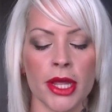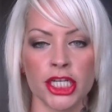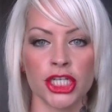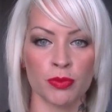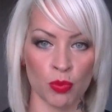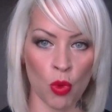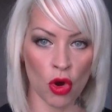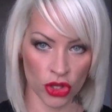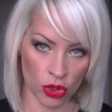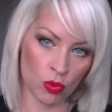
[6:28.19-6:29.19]
It's
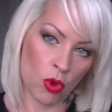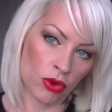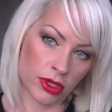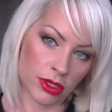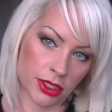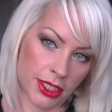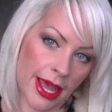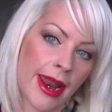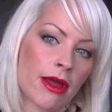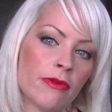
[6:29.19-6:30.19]
what you want to
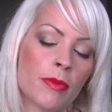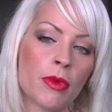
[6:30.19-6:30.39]
get out of it.